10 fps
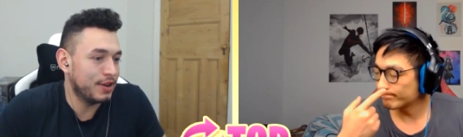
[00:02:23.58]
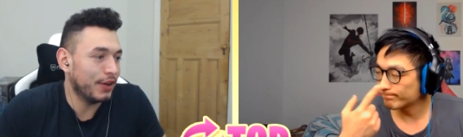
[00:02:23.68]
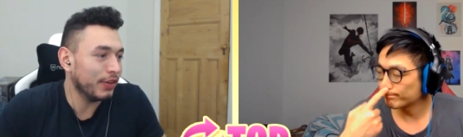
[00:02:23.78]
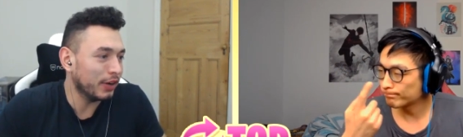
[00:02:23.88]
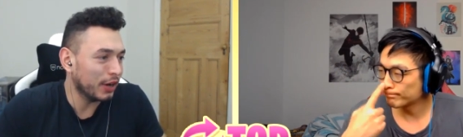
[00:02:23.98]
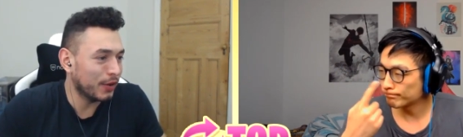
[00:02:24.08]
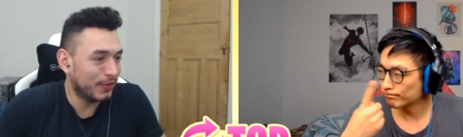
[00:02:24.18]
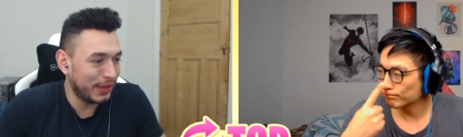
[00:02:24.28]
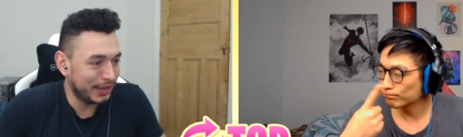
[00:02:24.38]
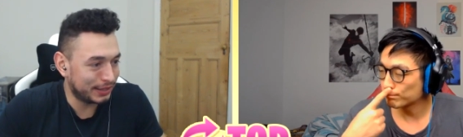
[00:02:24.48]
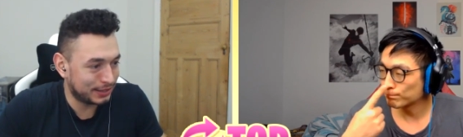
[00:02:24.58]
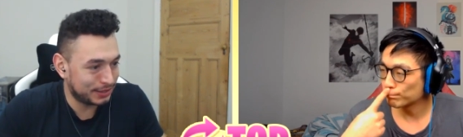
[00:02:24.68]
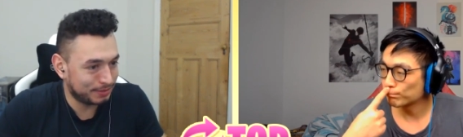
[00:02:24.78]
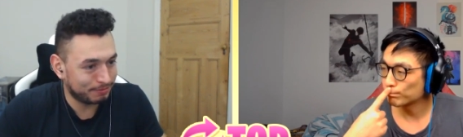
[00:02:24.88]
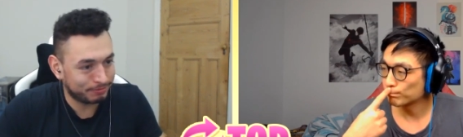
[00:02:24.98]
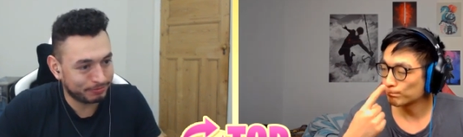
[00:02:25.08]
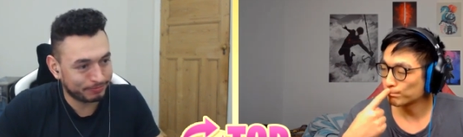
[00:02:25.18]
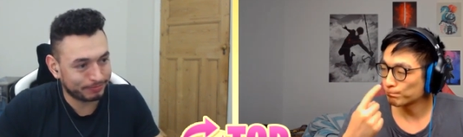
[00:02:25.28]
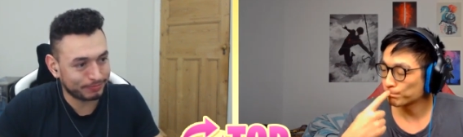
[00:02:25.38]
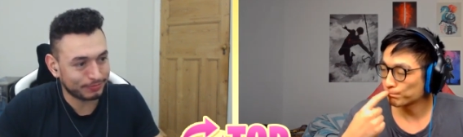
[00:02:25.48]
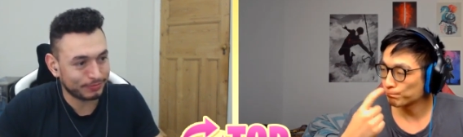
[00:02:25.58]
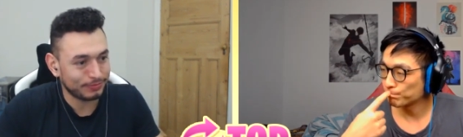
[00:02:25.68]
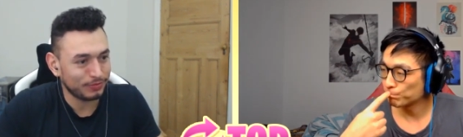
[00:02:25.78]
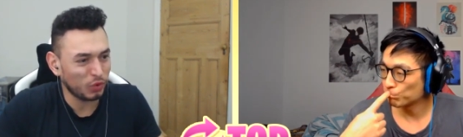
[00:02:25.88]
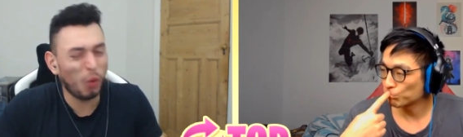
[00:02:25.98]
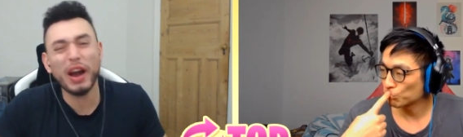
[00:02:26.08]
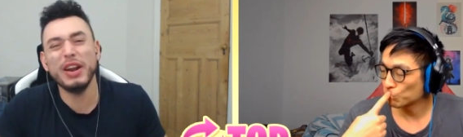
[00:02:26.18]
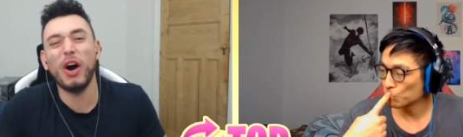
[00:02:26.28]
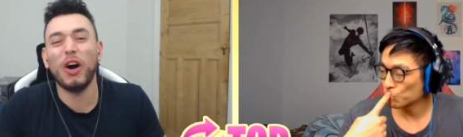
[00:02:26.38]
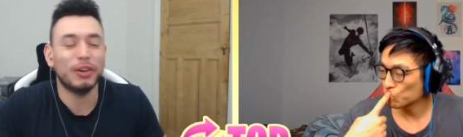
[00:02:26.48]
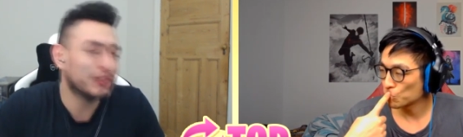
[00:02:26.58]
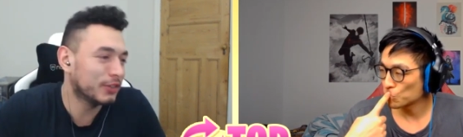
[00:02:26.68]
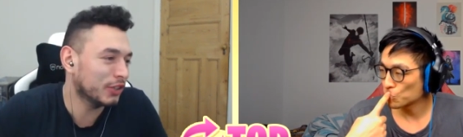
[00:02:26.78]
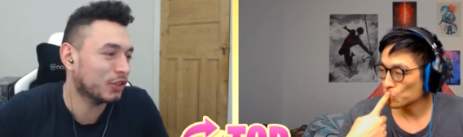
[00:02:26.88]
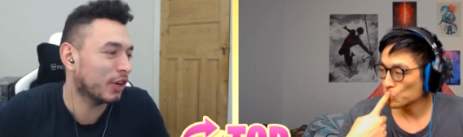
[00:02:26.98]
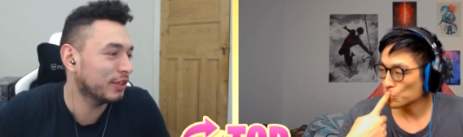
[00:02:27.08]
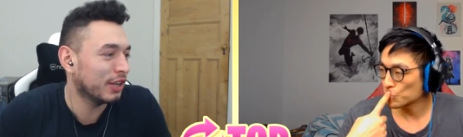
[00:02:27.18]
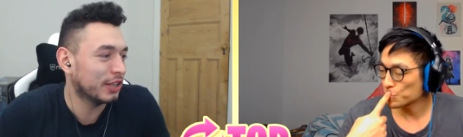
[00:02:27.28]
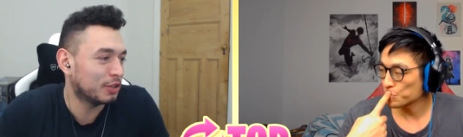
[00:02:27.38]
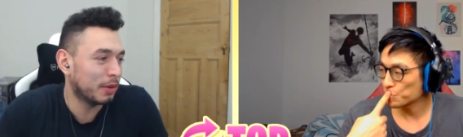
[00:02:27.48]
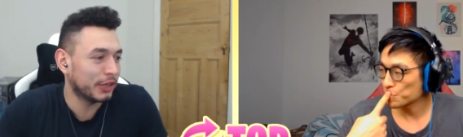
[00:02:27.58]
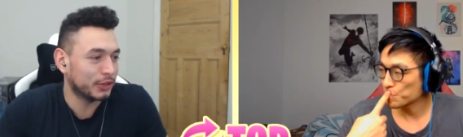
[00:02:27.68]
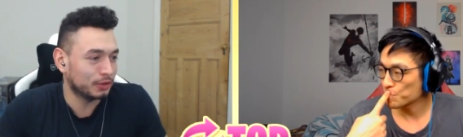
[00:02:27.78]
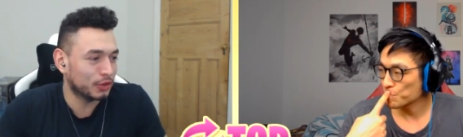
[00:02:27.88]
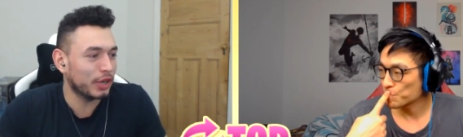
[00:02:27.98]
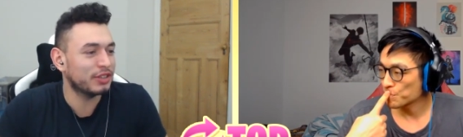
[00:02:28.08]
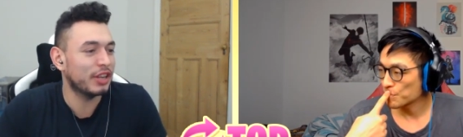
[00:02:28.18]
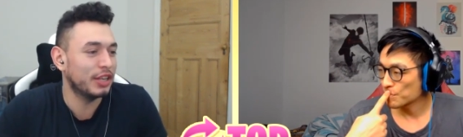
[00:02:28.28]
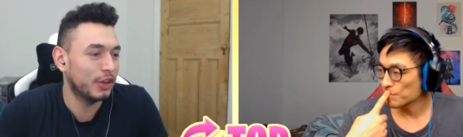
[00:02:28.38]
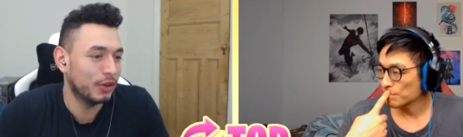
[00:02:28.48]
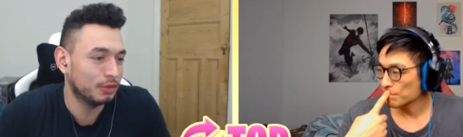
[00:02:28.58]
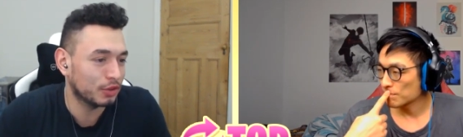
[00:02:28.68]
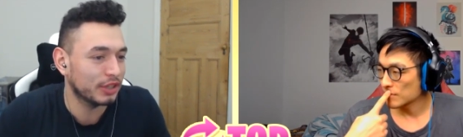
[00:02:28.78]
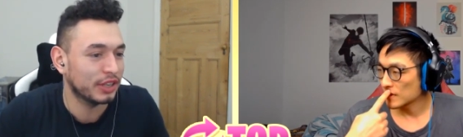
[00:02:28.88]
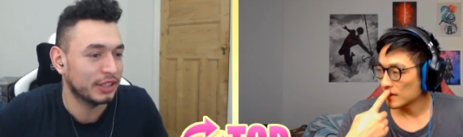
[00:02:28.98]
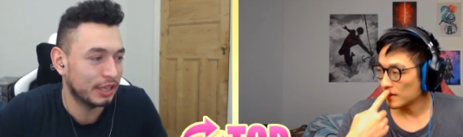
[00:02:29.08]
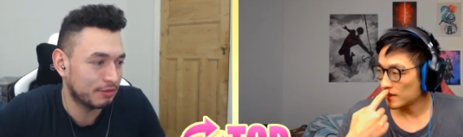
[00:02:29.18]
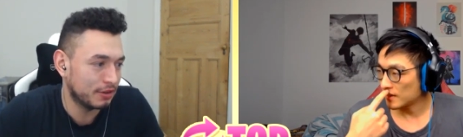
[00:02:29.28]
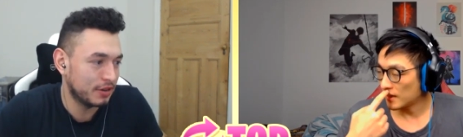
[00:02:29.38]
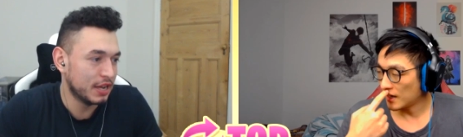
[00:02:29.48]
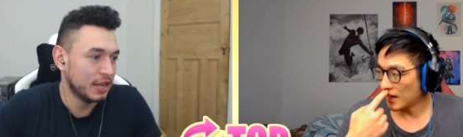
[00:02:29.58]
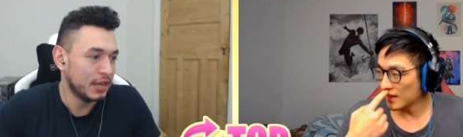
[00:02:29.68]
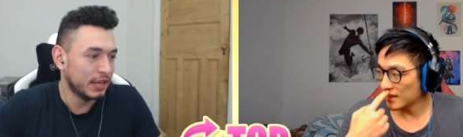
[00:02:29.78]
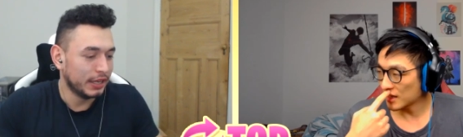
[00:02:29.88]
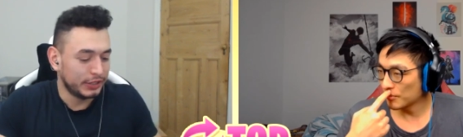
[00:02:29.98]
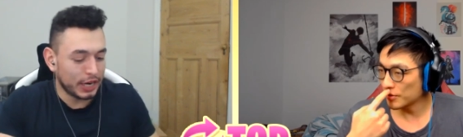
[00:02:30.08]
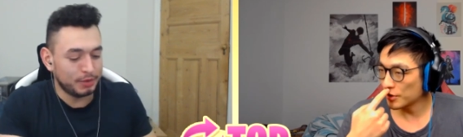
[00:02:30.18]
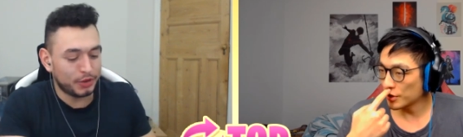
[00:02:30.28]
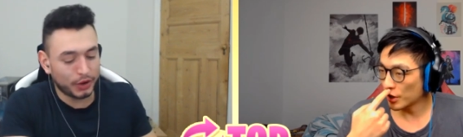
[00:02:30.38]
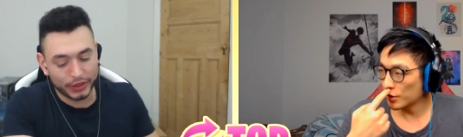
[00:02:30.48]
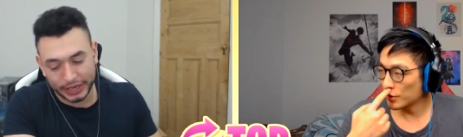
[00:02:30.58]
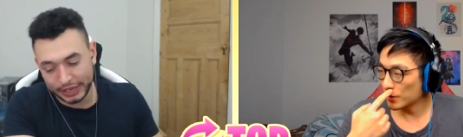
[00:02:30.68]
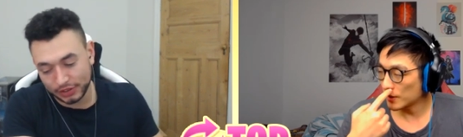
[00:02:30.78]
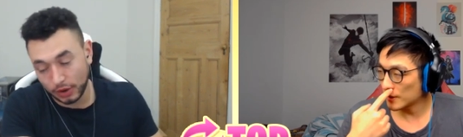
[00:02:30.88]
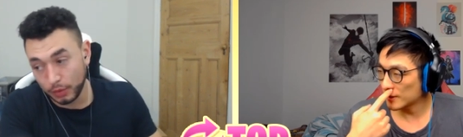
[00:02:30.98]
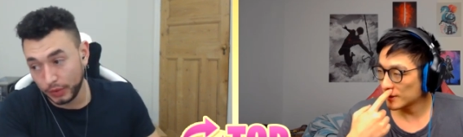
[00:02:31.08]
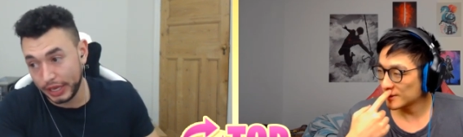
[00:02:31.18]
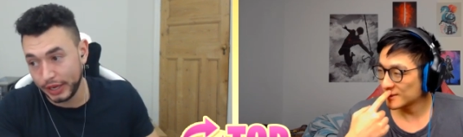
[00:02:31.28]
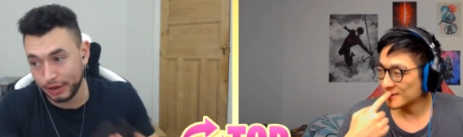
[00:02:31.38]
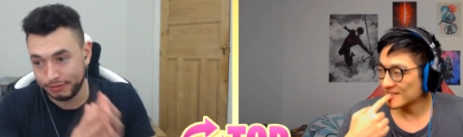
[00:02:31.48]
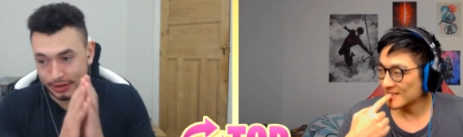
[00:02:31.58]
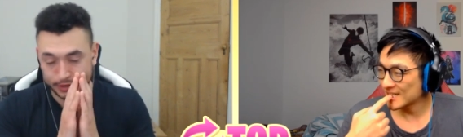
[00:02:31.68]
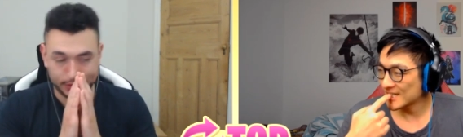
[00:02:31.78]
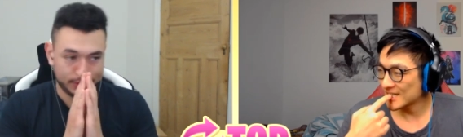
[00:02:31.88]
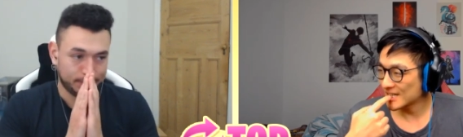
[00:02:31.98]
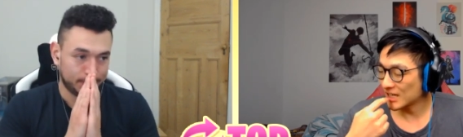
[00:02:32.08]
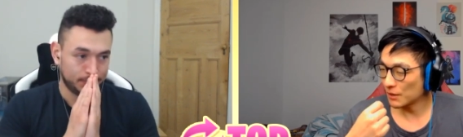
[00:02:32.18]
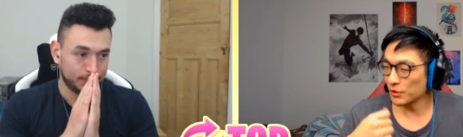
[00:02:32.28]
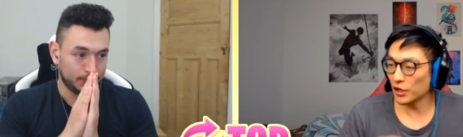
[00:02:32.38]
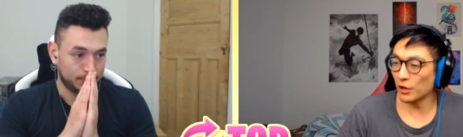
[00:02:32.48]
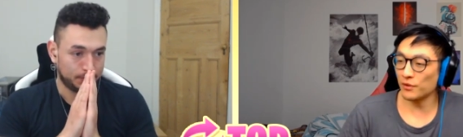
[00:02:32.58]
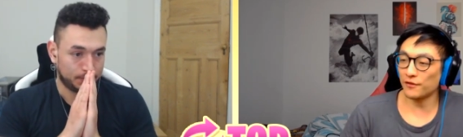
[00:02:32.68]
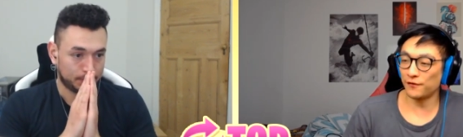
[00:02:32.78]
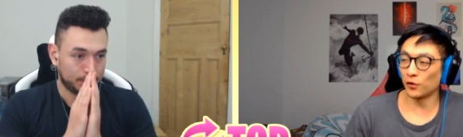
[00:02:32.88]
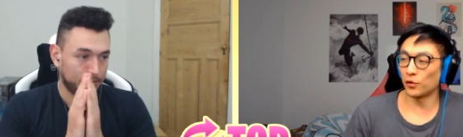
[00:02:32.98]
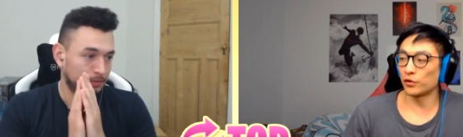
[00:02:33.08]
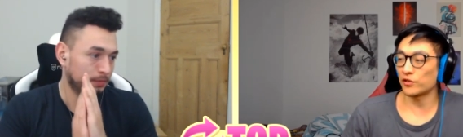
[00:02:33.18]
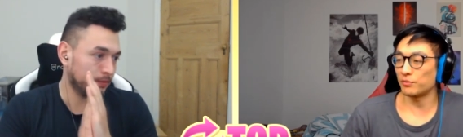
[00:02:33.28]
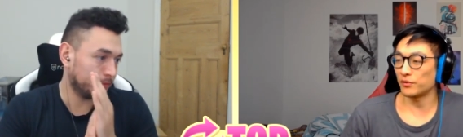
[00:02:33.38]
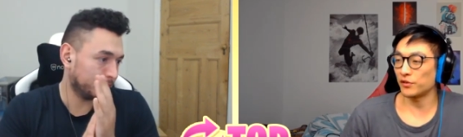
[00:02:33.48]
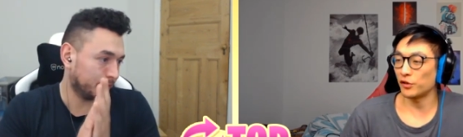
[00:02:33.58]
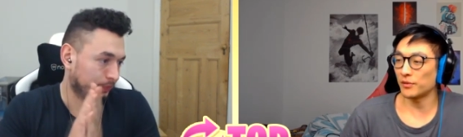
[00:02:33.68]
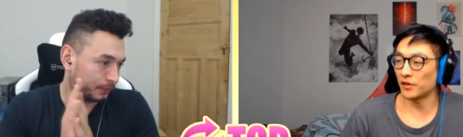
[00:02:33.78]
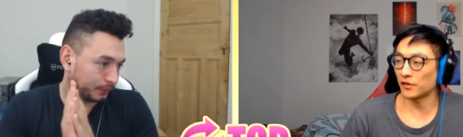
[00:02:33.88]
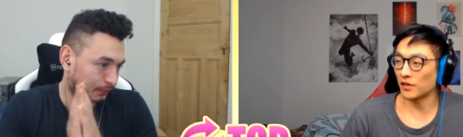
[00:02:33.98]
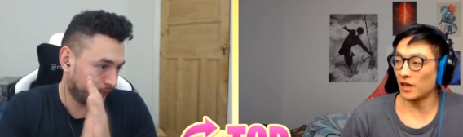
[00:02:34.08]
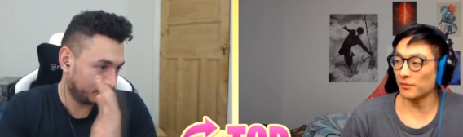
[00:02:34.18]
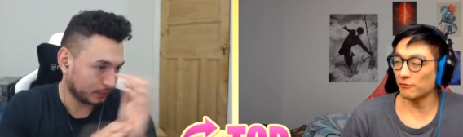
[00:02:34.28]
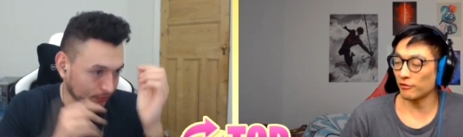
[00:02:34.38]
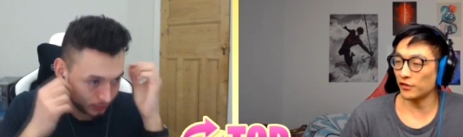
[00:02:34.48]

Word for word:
Speaker 1: I think I'm going to go with this. Why not? Just try something special. Try something new. Try something different.
Speaker 2: I think
Speaker 1: I'm James, you go... are the guest, so I will let you go first. I'm going to go with
Speaker 2: the four triple two because I'm really